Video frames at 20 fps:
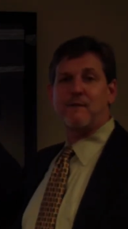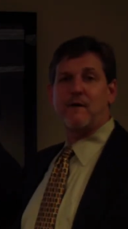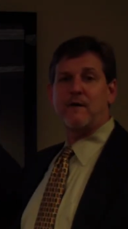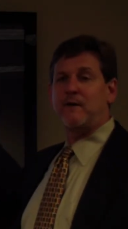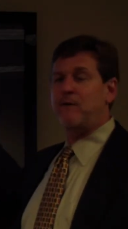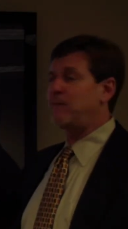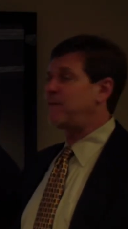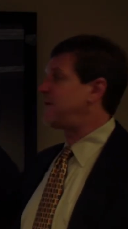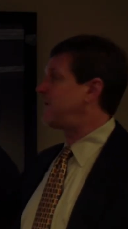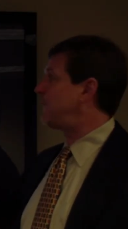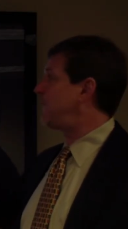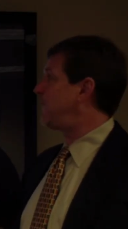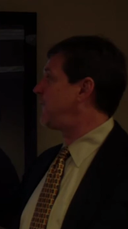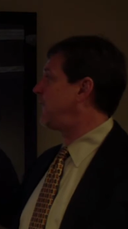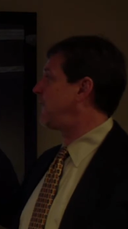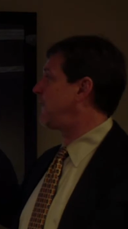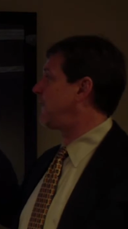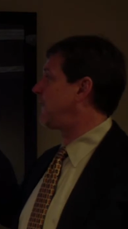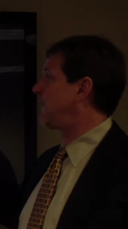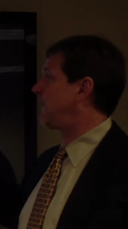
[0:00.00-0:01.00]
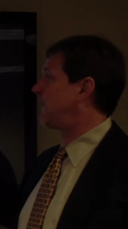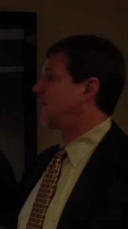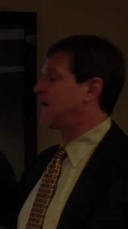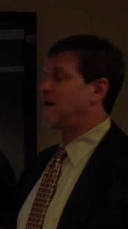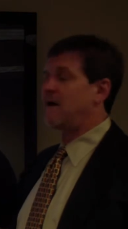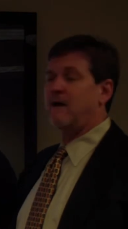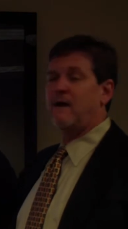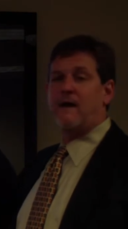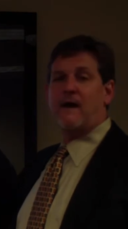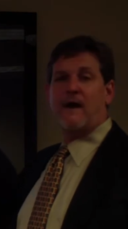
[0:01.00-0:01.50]
to money when you need it,
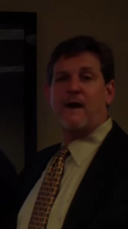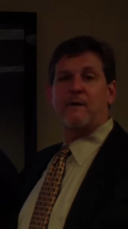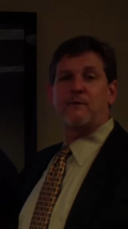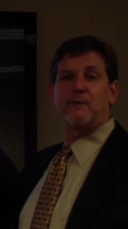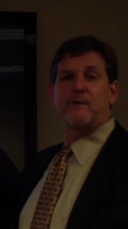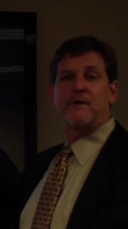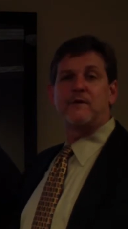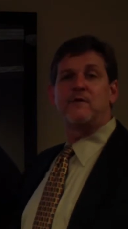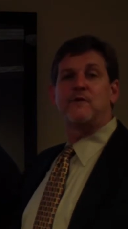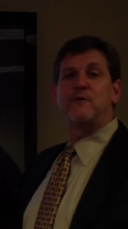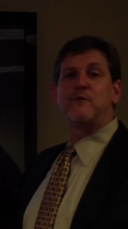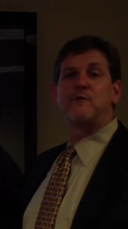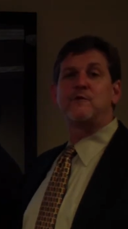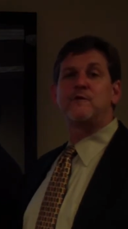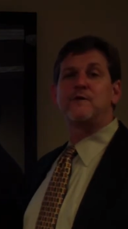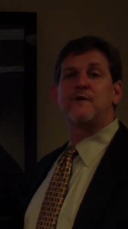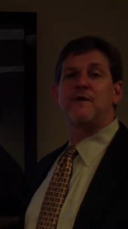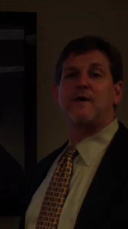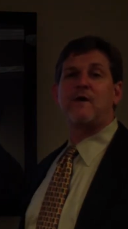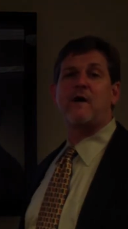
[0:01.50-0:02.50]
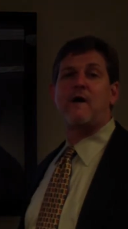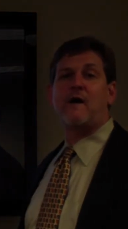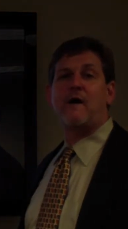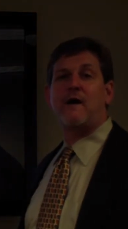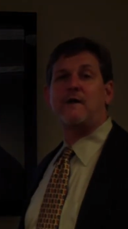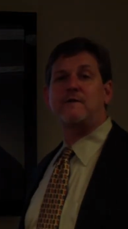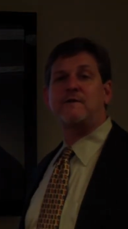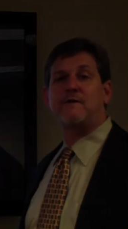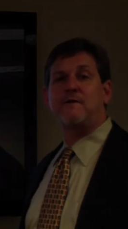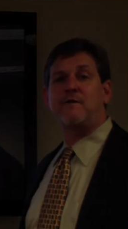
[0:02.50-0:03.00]
and reduce the
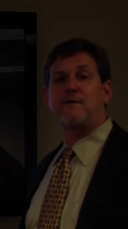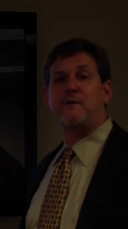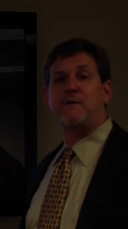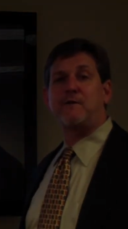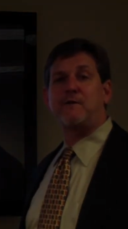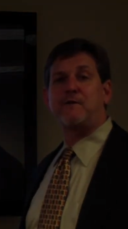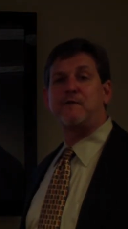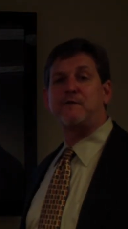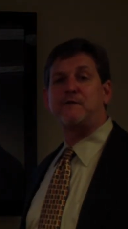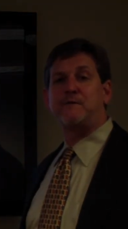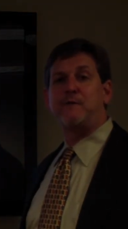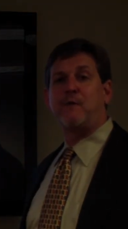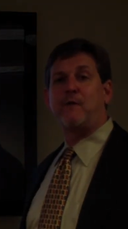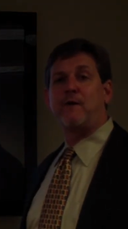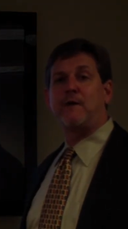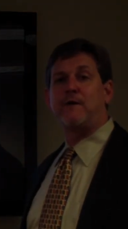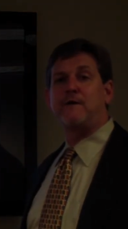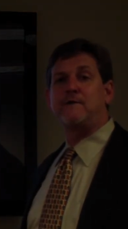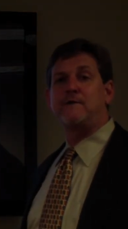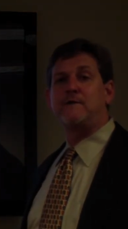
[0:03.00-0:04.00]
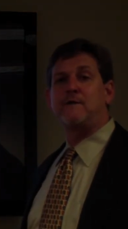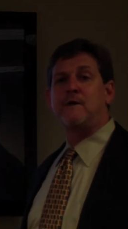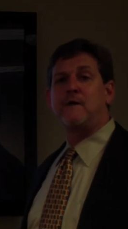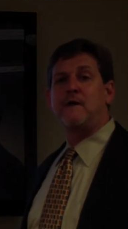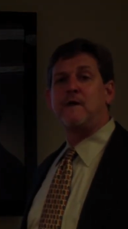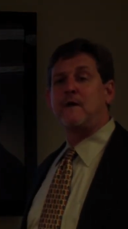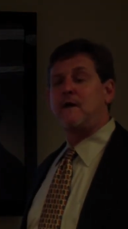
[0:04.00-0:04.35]
cost of your reverse mortgage.